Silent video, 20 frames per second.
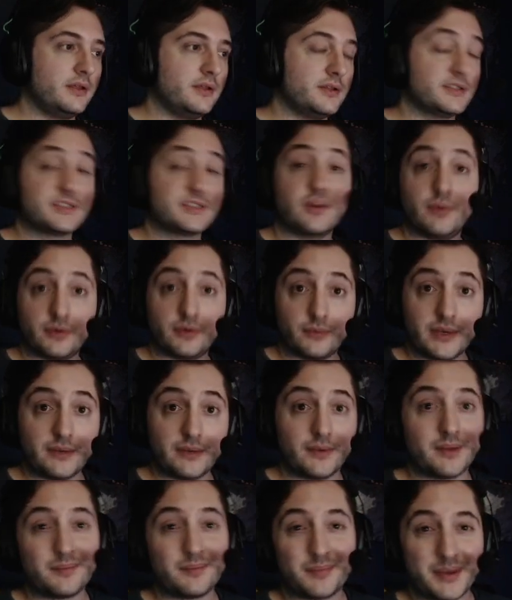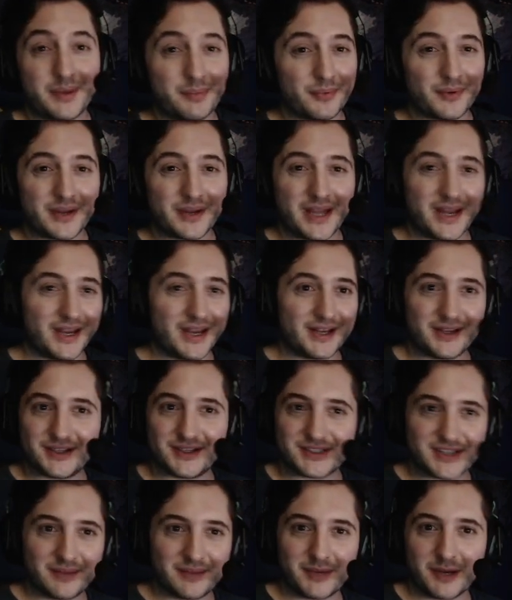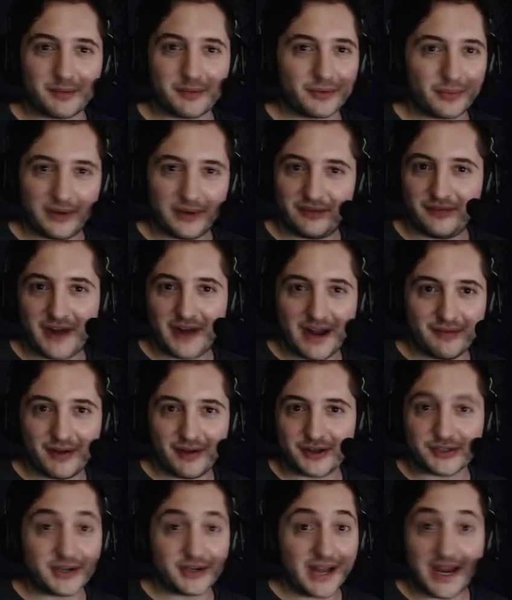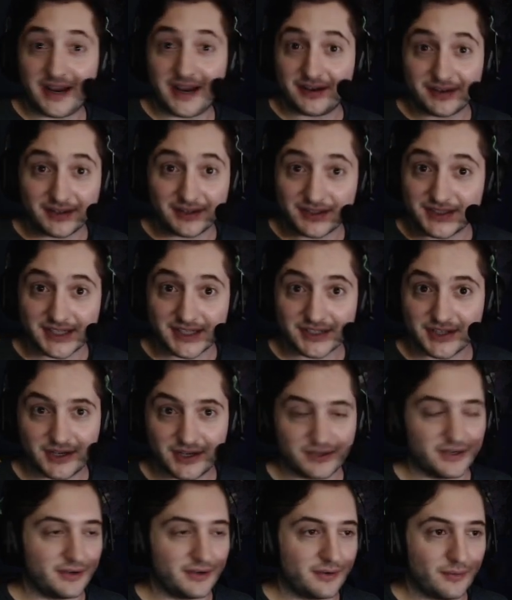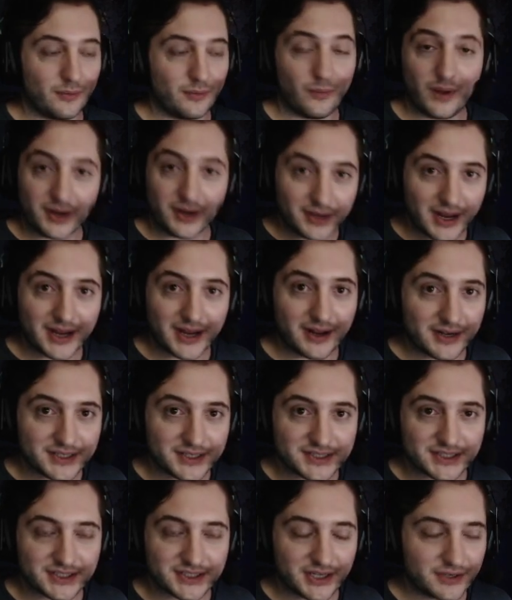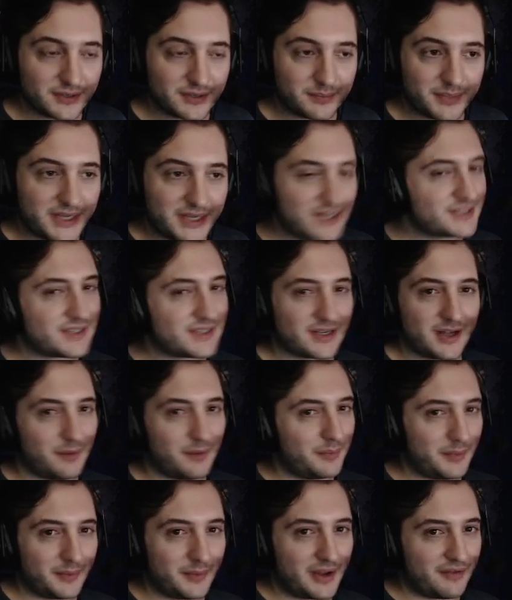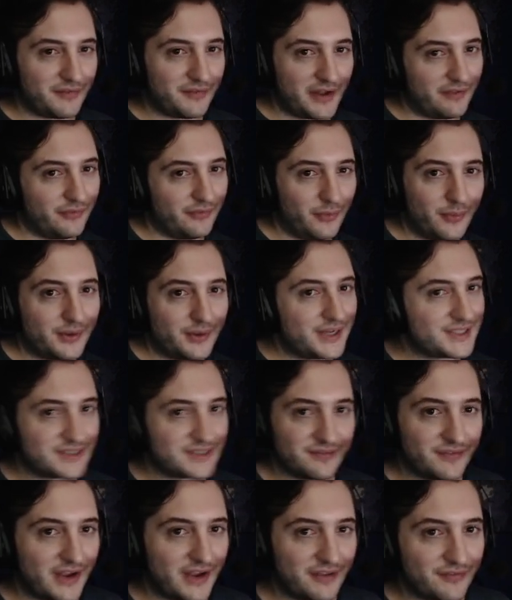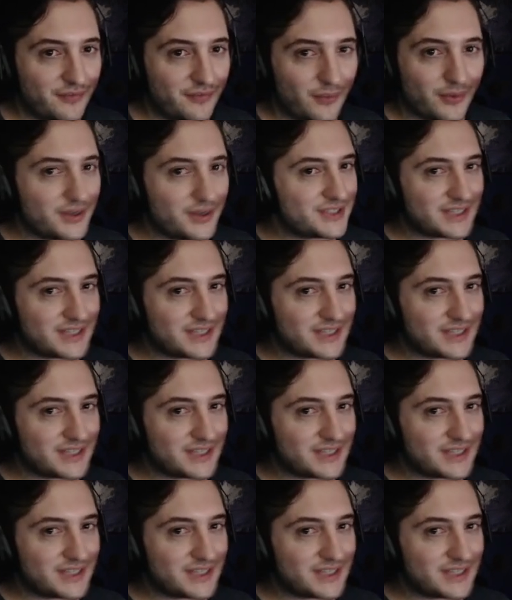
So when we went, people were getting some gear between 500 and 600. One guy got a 600 piece, a couple people got 520s and 540s.